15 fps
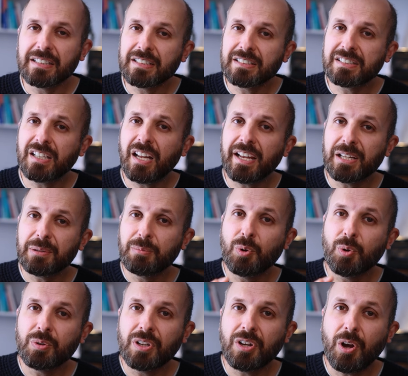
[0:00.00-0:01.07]
Slightly
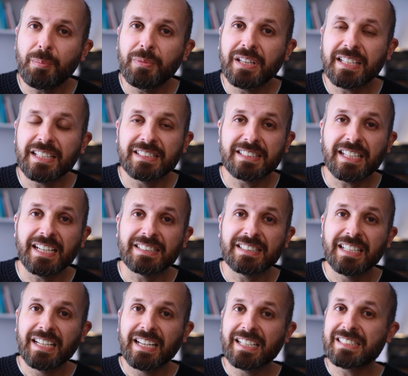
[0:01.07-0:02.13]
more common these
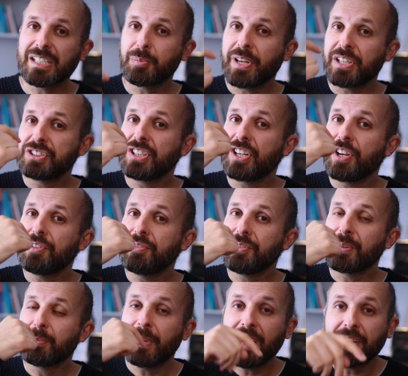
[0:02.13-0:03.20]
days is that we actually go through
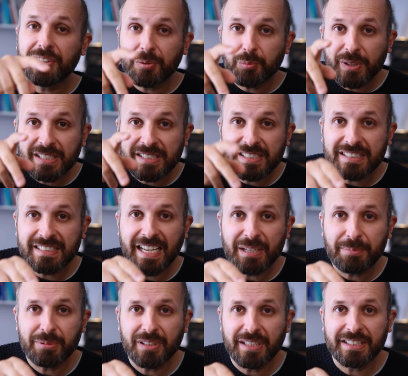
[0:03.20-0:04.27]
the mouth and we
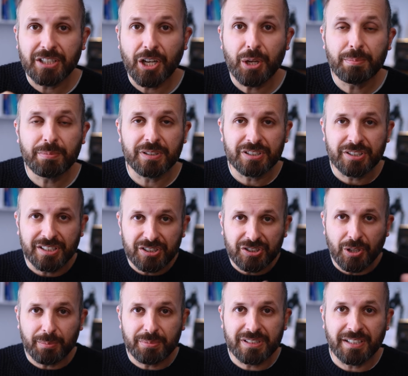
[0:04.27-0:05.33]
staple it open so it
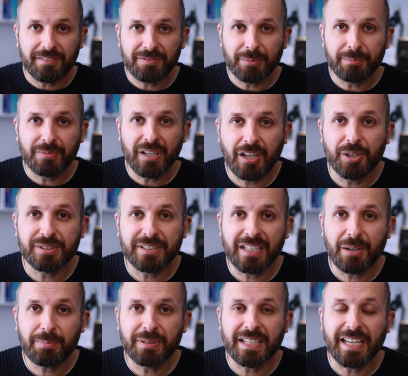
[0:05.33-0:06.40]
stops it from closing
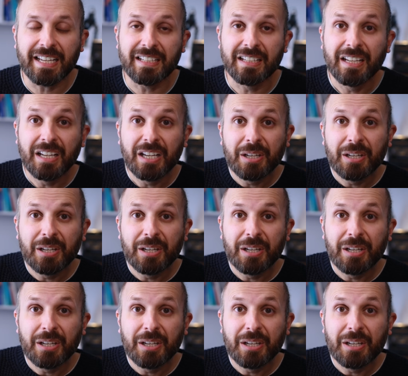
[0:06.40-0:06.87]
up again.